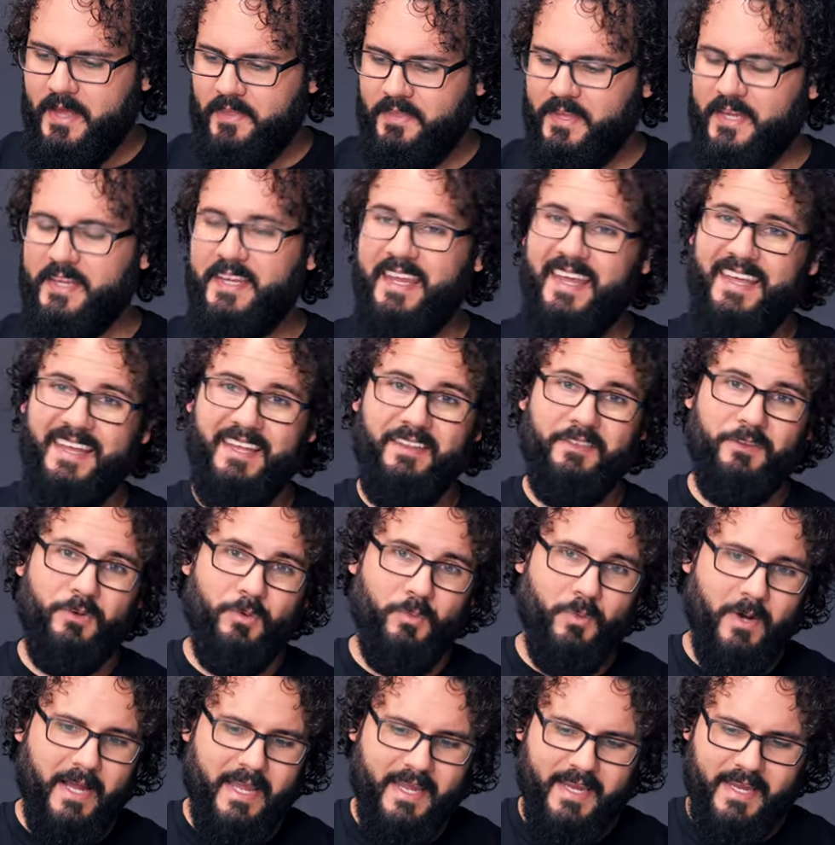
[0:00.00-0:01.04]
they get in the
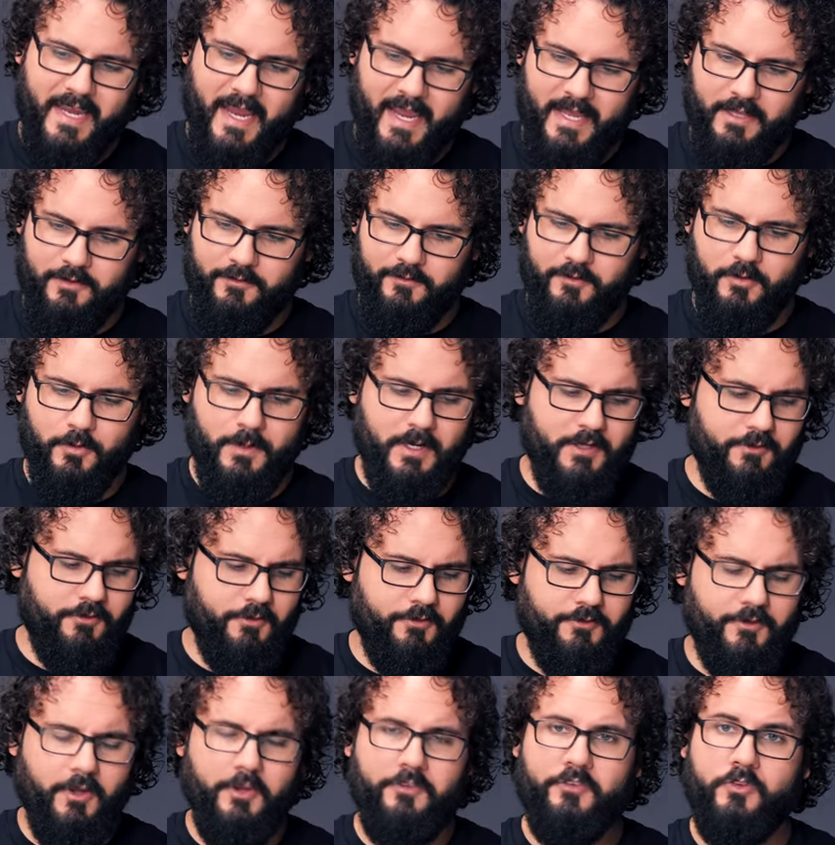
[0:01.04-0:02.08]
way and so it
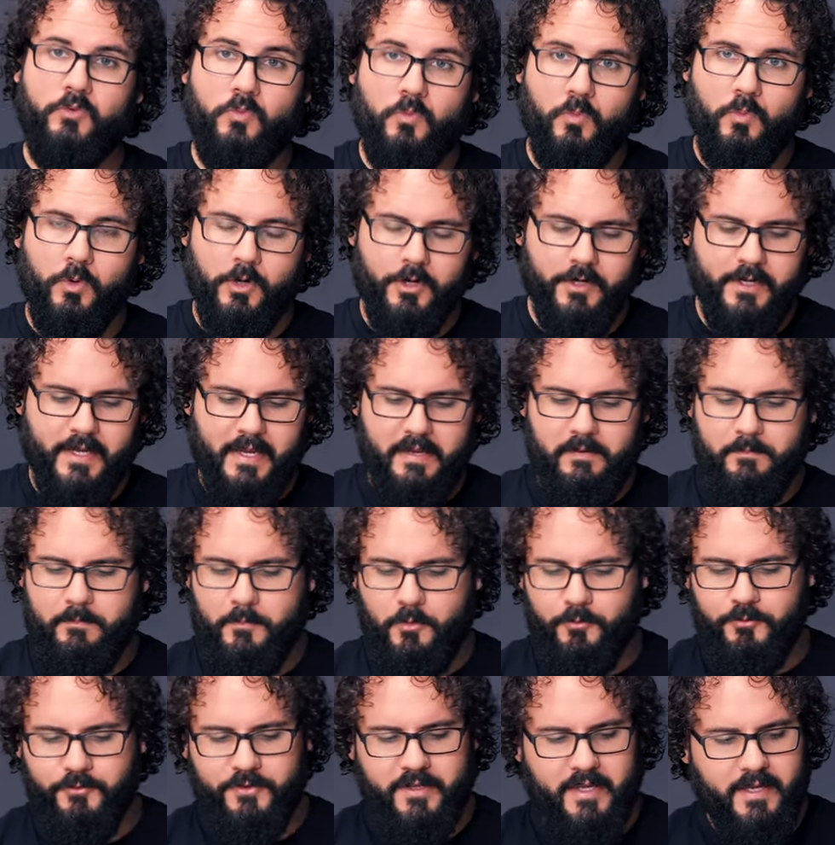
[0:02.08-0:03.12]
just doesn't work in
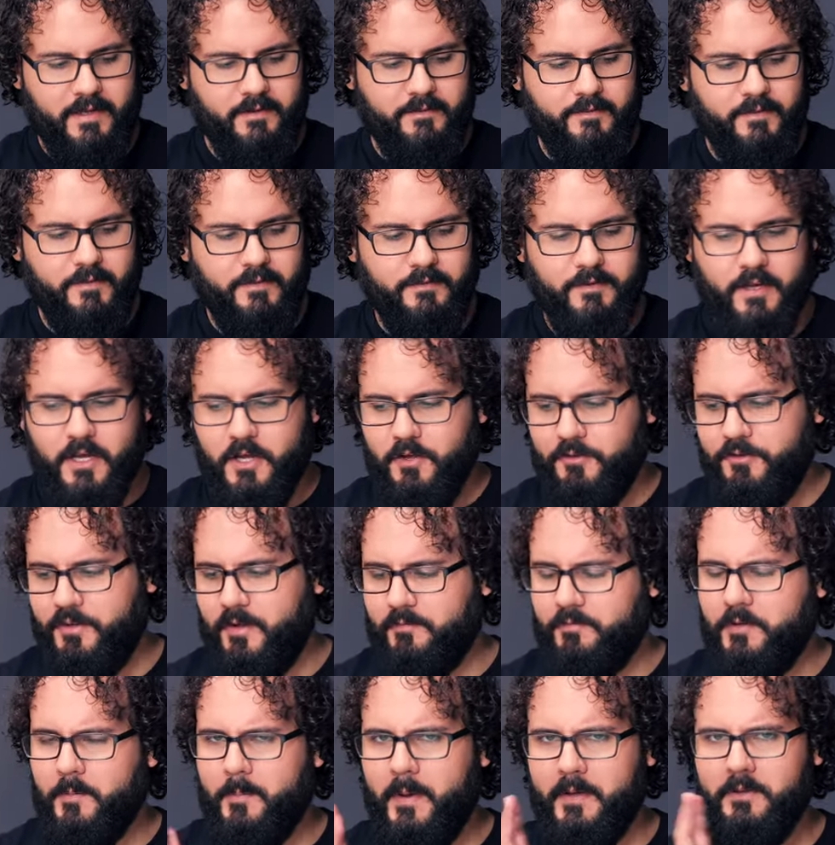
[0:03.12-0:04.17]
most cases. So you
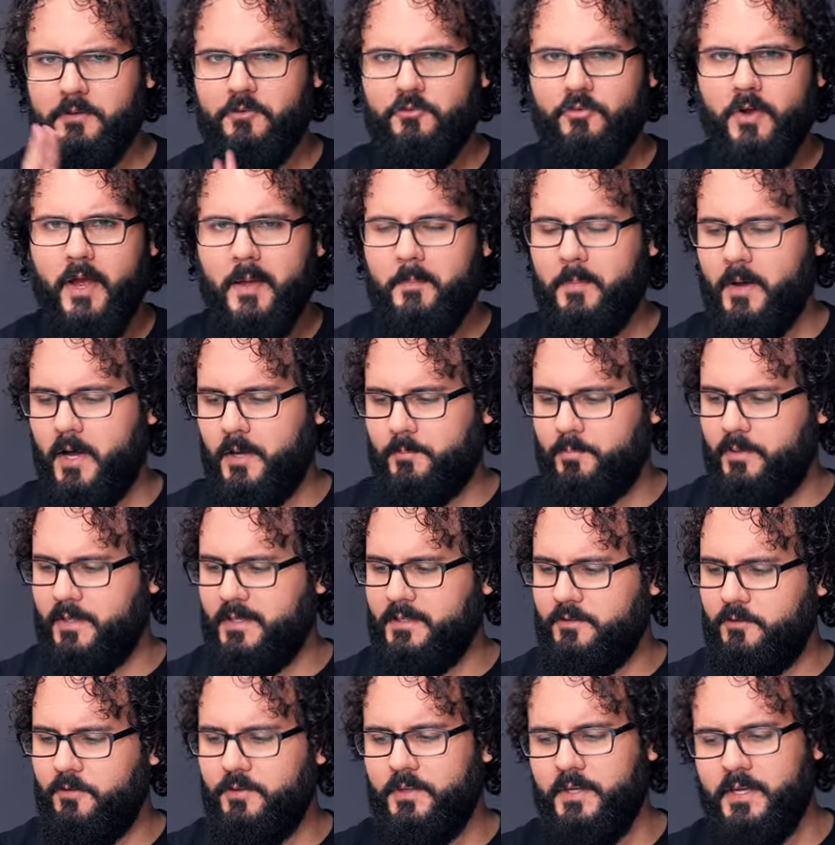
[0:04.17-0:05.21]
have to mount the tripod
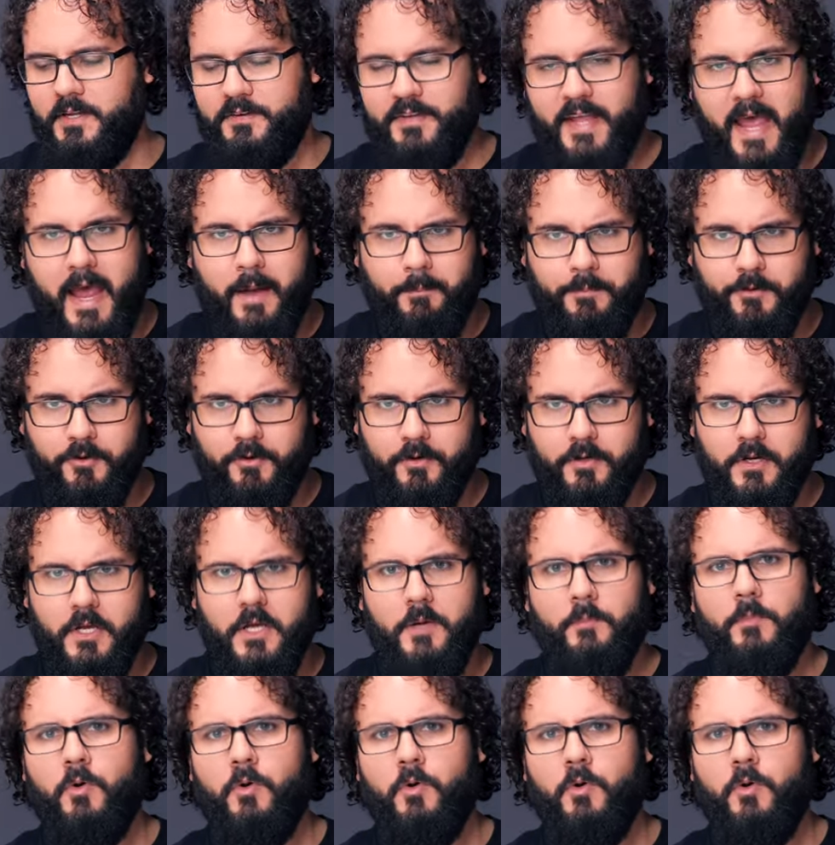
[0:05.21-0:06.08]
plate to the adapter.